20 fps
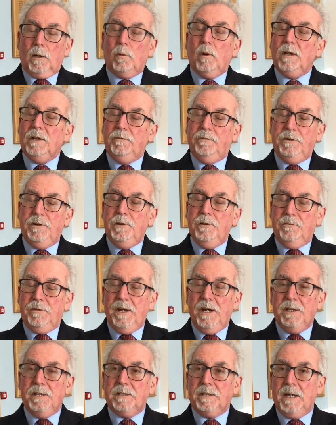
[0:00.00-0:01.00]
Quite a few of the
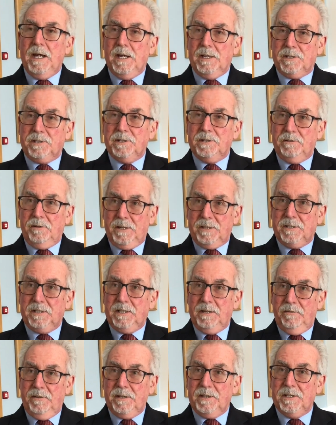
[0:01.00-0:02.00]
other councils are actually
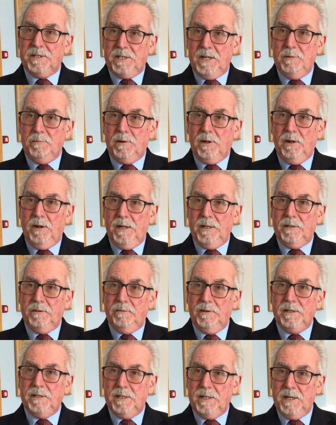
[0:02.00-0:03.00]
giving the same kind of
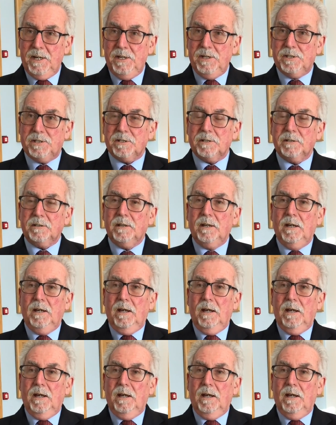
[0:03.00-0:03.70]
indication.